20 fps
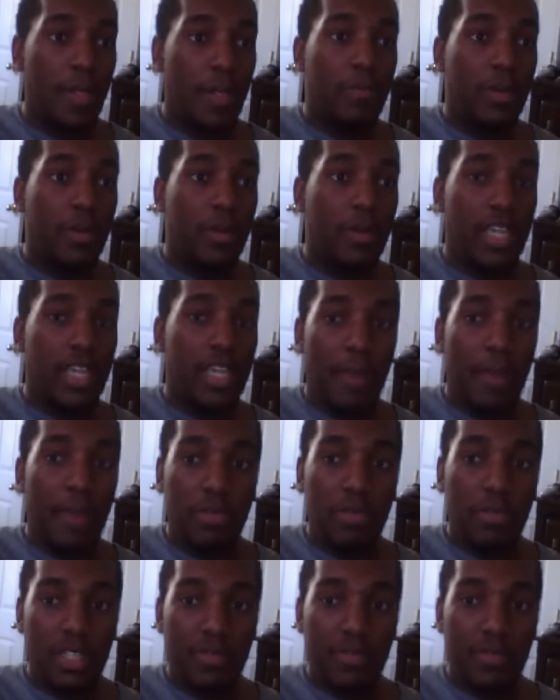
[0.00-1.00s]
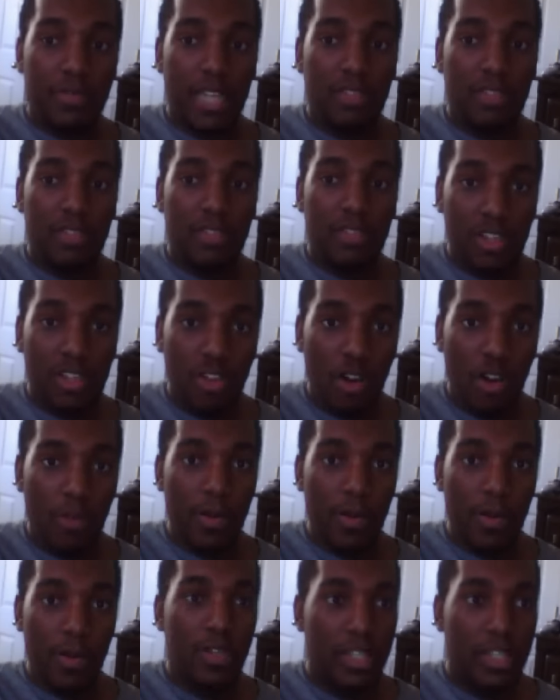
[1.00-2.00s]
but got pushed back to
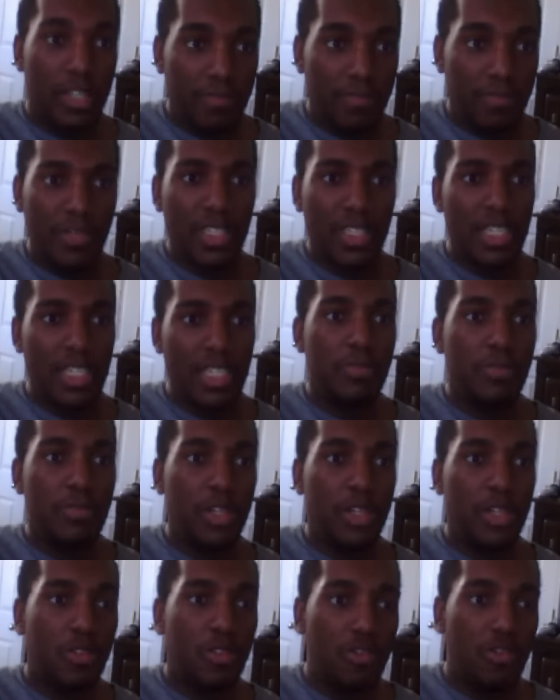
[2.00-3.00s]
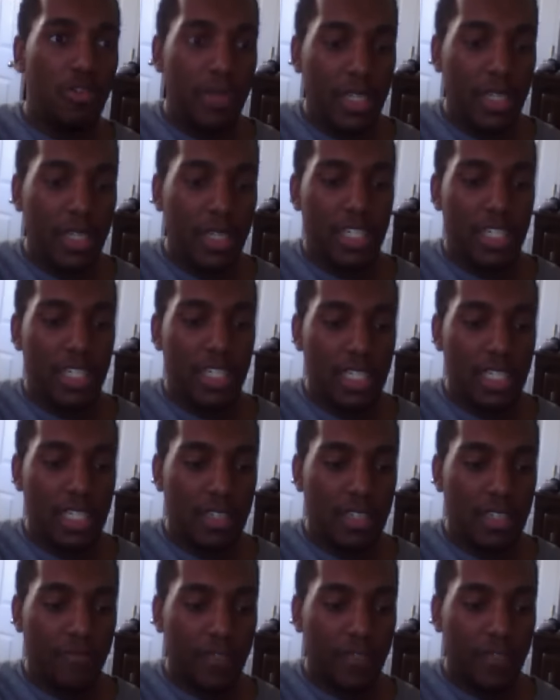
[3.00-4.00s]
October, which seems pretty cool because
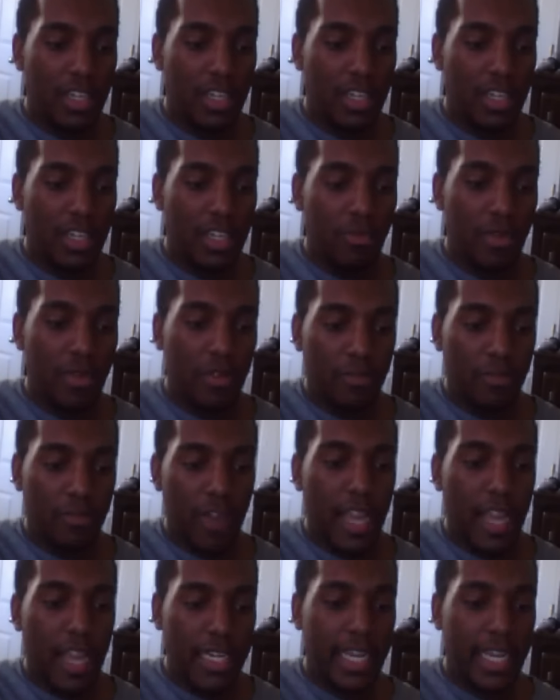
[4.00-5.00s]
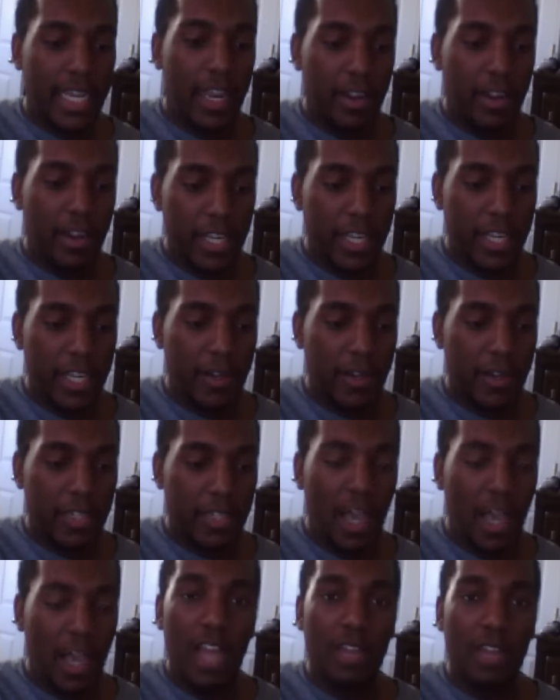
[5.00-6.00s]
it's filling with right there near
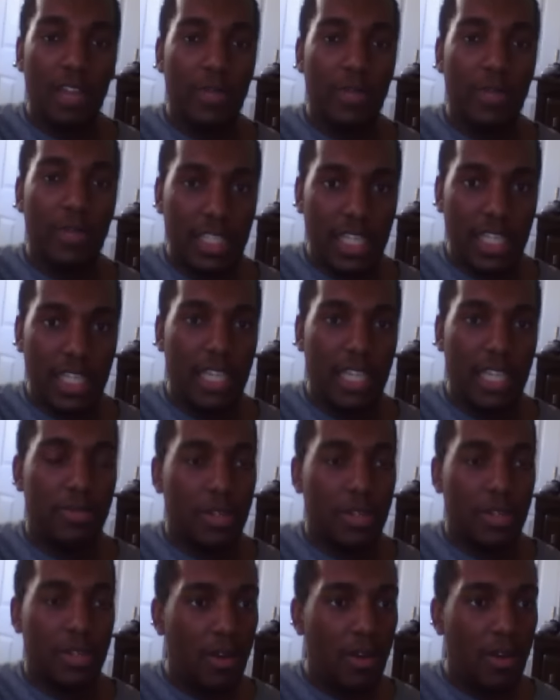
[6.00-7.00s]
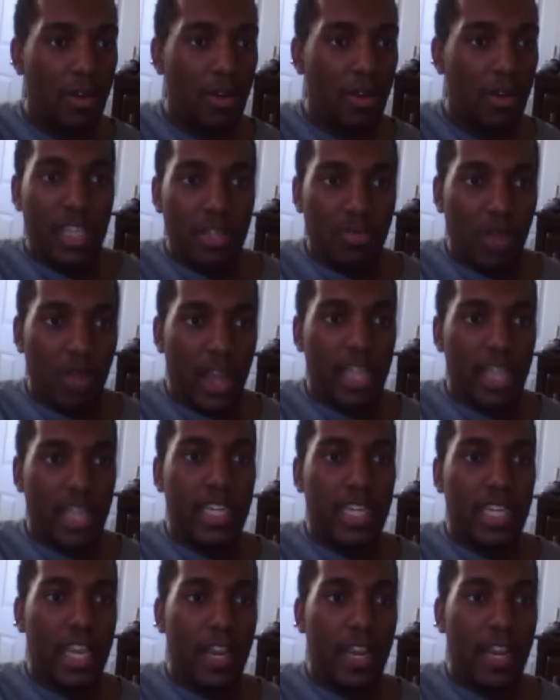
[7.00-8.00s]
the Halloween theme. So it's right
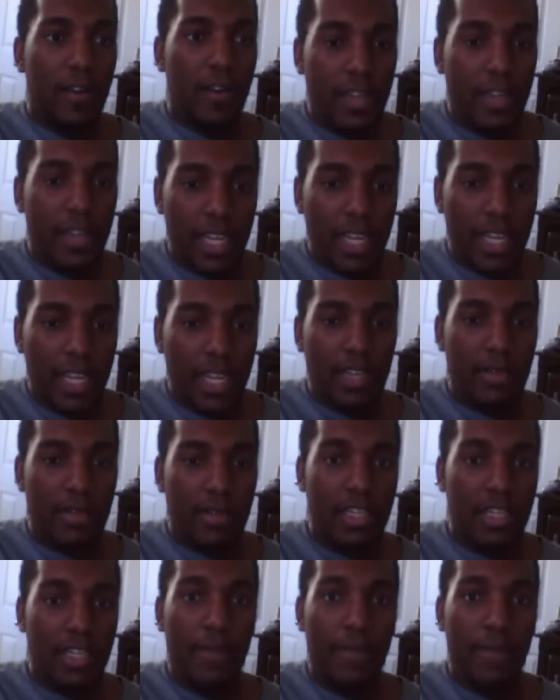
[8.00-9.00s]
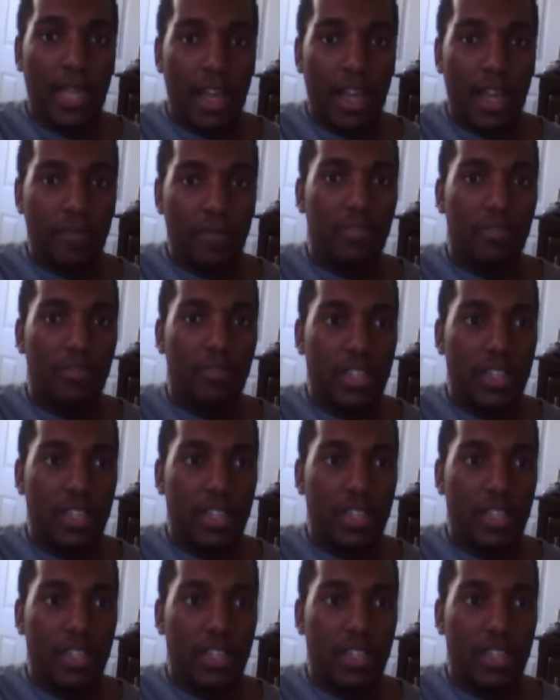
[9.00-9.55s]
there, and uh, it's coming out for